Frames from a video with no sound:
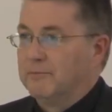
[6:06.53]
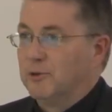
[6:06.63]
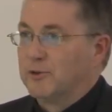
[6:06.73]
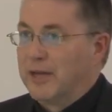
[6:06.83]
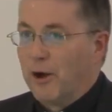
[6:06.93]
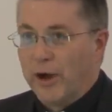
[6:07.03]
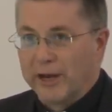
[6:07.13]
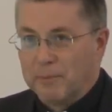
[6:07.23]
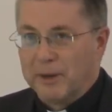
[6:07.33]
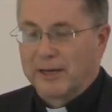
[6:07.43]
you see how
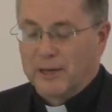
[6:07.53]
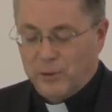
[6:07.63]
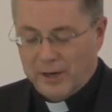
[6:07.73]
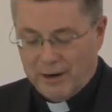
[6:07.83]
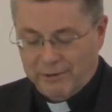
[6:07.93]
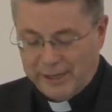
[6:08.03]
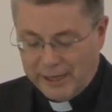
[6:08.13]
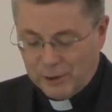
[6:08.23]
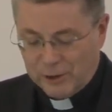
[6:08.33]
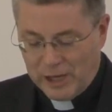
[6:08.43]
ecumenical we are, the
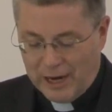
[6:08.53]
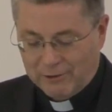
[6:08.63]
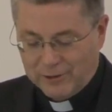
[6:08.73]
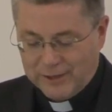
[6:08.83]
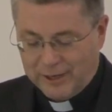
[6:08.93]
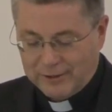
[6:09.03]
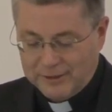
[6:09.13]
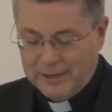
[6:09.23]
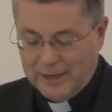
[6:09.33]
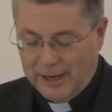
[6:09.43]
English
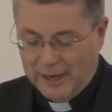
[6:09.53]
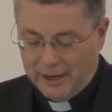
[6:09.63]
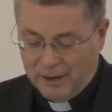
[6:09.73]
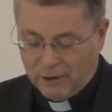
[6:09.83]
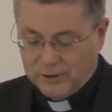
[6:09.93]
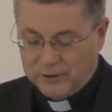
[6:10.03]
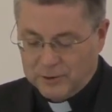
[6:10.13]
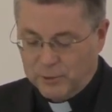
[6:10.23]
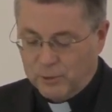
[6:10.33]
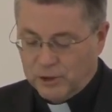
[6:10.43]
architect
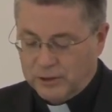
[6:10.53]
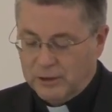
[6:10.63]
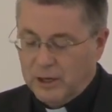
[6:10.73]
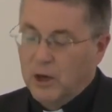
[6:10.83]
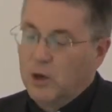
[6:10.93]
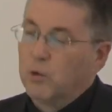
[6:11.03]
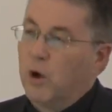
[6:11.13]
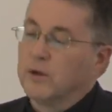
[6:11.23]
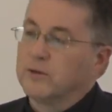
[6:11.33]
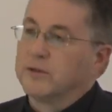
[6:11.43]
Augustus Pugin, who
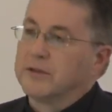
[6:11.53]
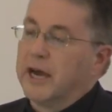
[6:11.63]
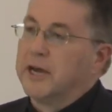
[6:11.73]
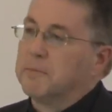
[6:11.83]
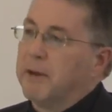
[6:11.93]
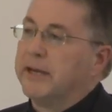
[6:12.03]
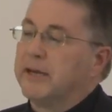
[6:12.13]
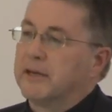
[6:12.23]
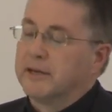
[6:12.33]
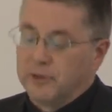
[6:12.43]
also designed
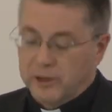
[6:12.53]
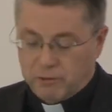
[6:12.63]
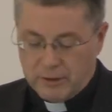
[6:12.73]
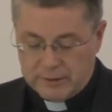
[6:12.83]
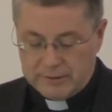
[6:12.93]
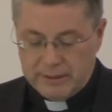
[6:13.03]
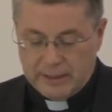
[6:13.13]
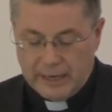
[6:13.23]
many cathedrals